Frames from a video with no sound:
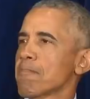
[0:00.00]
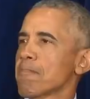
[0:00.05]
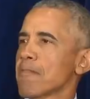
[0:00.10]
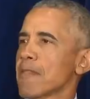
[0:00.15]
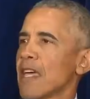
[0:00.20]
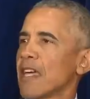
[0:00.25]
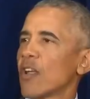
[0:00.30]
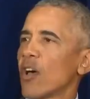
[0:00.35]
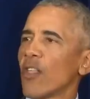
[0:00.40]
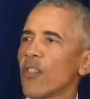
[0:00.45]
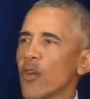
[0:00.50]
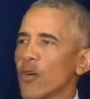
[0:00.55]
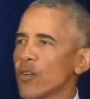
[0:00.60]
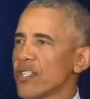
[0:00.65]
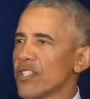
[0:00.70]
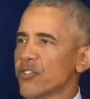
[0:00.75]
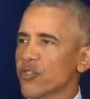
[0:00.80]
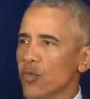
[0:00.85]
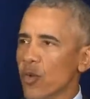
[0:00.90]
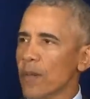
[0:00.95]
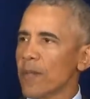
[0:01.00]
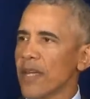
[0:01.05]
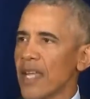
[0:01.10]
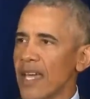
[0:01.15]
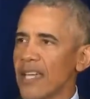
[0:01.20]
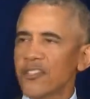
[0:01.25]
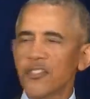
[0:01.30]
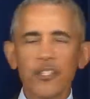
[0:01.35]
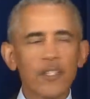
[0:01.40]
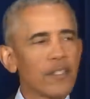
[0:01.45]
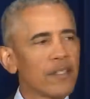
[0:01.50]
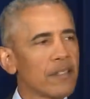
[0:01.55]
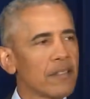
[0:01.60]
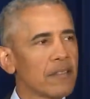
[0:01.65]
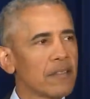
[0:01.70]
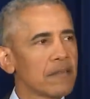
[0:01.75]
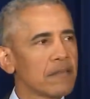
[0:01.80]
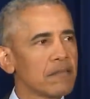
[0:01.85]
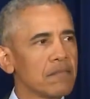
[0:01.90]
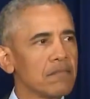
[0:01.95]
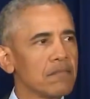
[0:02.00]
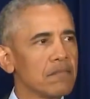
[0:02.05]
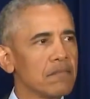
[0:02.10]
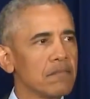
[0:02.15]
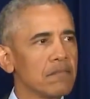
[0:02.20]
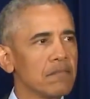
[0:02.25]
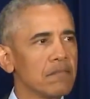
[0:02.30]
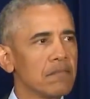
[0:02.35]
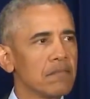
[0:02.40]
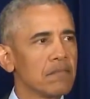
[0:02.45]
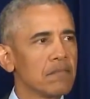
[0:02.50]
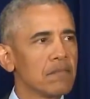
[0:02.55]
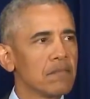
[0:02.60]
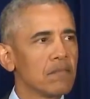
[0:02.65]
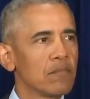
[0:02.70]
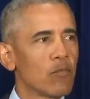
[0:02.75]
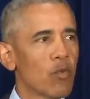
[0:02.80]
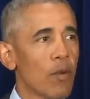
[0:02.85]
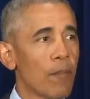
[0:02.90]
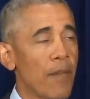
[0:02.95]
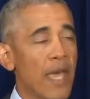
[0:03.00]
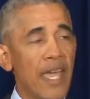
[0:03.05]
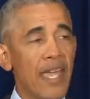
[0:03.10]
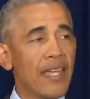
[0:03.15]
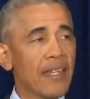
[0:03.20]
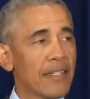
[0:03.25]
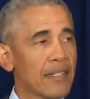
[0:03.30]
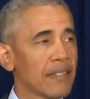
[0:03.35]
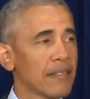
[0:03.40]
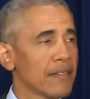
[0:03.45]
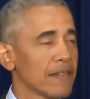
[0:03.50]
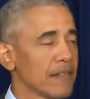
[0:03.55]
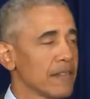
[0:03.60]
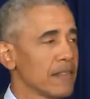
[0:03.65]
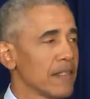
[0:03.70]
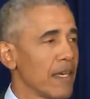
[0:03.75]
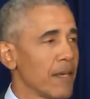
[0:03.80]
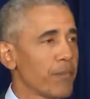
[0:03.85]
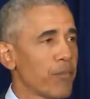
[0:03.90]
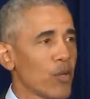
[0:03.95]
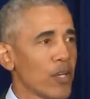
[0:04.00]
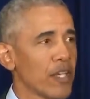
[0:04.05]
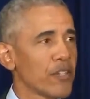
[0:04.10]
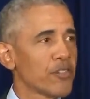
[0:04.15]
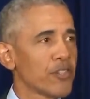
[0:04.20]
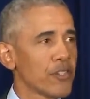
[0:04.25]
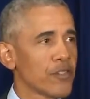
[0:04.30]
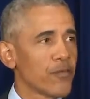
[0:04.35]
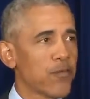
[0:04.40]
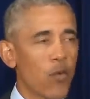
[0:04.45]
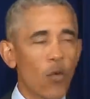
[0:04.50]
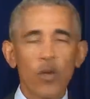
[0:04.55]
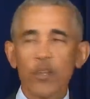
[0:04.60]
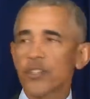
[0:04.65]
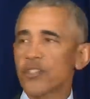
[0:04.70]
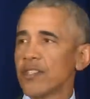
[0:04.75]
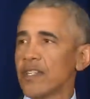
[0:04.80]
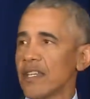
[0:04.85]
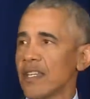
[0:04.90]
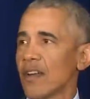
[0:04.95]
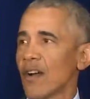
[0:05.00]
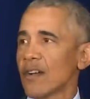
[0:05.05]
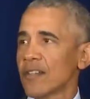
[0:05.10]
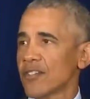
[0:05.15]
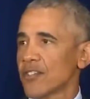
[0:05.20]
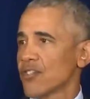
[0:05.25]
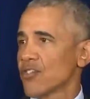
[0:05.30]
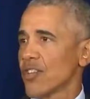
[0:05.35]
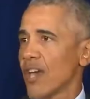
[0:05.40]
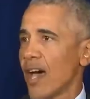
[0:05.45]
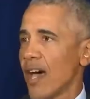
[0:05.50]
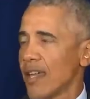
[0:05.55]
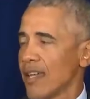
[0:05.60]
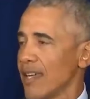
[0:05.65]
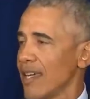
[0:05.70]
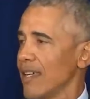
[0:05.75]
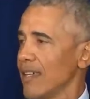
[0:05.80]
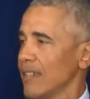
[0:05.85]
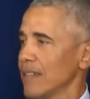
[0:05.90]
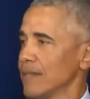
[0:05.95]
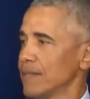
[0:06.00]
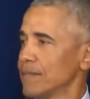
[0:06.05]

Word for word: And although discrimination remained a pernicious force in our society